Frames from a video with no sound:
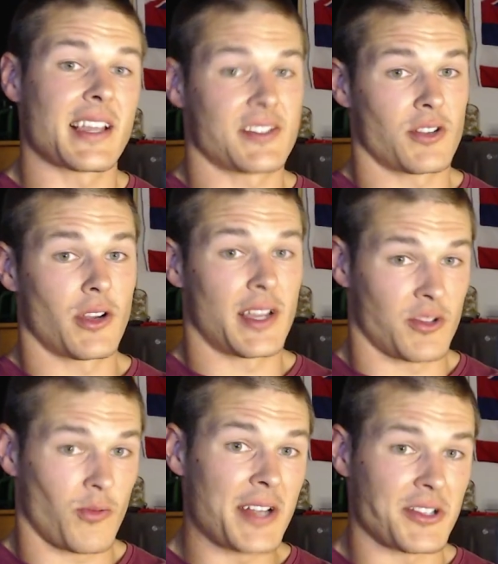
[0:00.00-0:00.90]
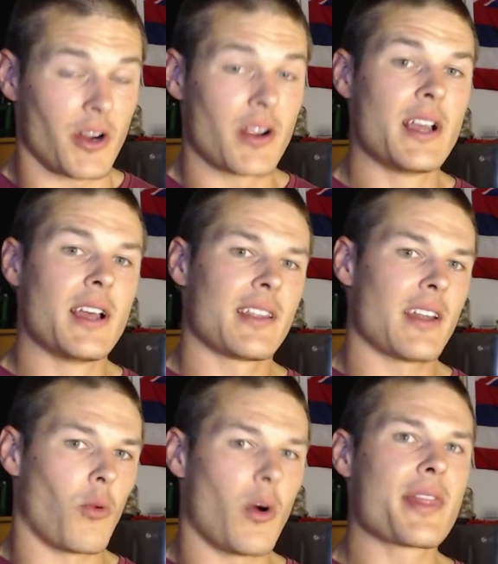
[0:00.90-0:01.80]
as a renter.
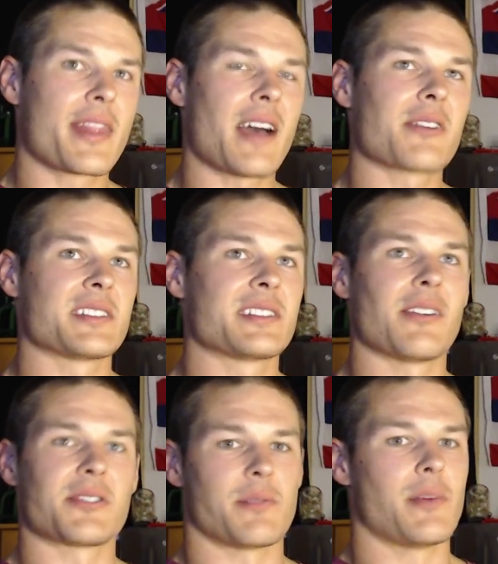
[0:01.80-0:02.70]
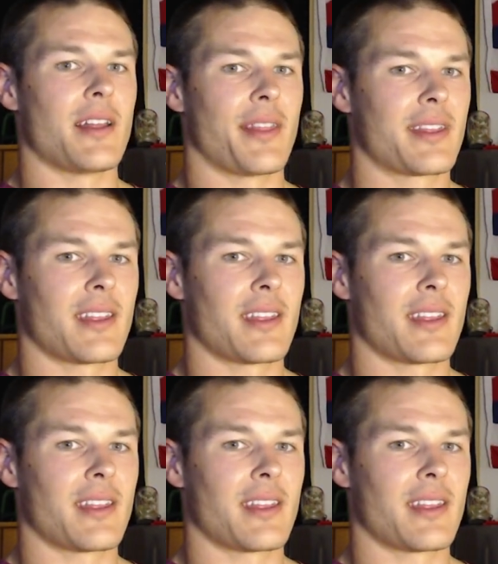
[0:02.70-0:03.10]
That $1,000 a month,